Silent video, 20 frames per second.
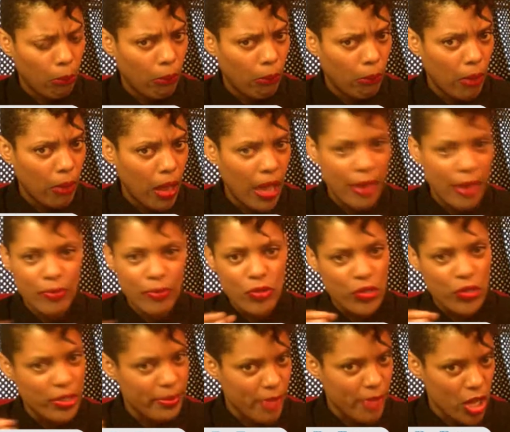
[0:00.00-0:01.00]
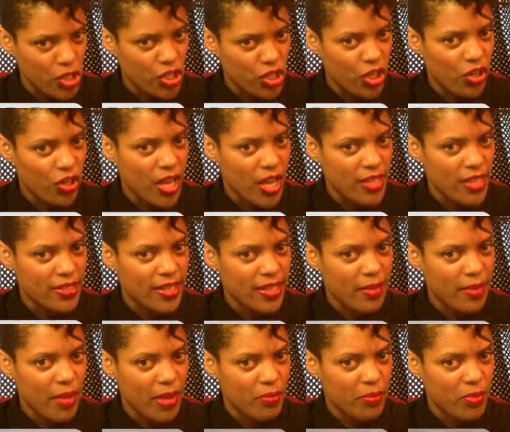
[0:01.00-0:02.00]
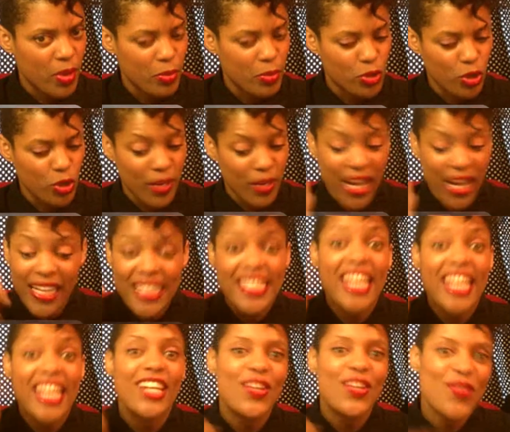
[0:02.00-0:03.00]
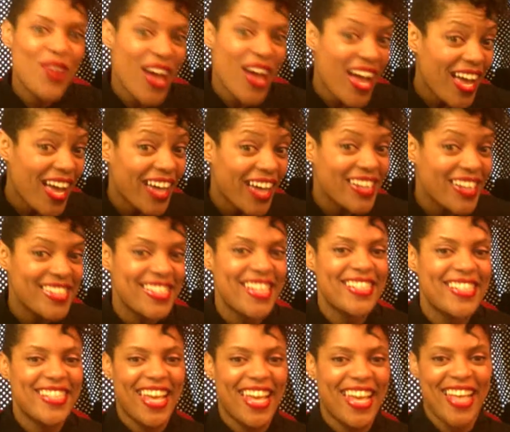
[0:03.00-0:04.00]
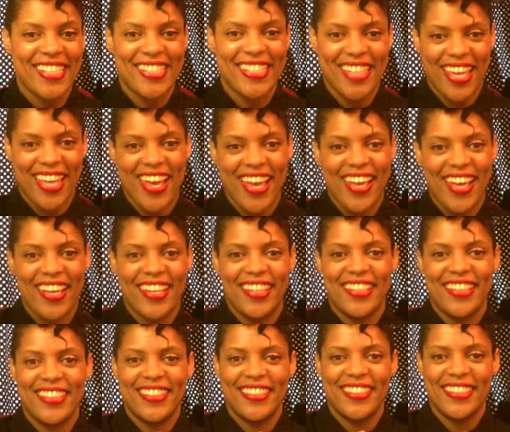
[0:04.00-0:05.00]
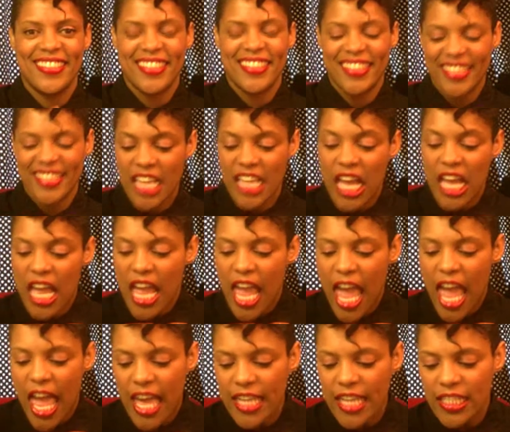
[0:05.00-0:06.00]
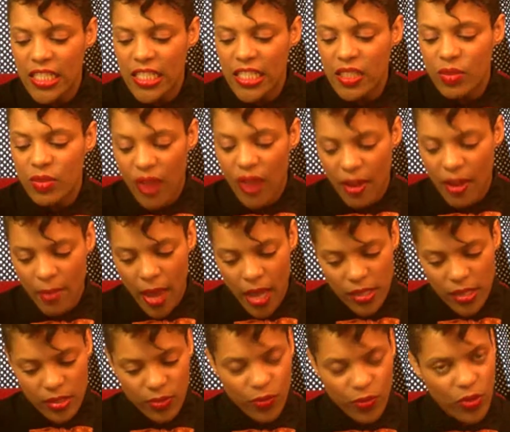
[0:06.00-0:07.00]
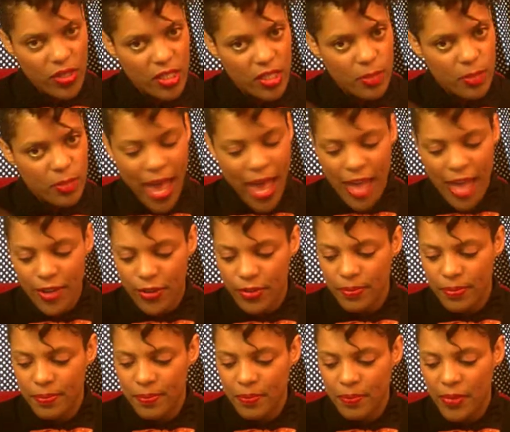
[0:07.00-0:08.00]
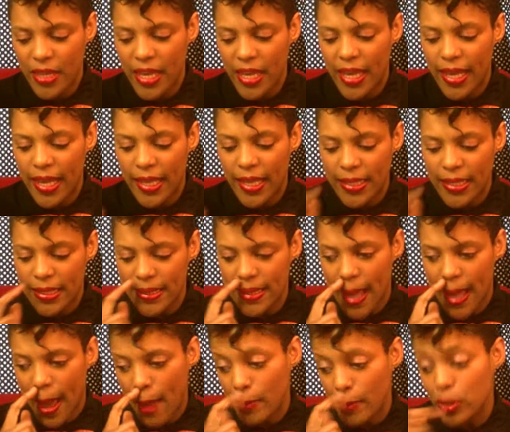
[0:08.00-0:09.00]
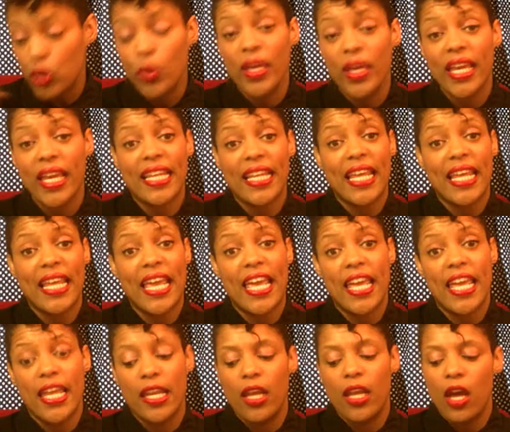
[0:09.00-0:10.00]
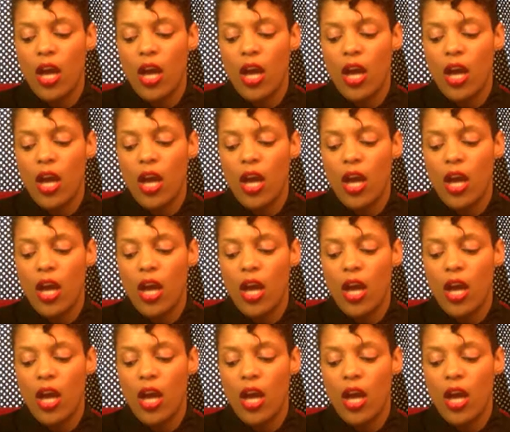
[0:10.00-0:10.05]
I am totally botching her last name, I'm sure, but at least I knew how to say Saskia. And it's $5 for this pattern. I'm doing it in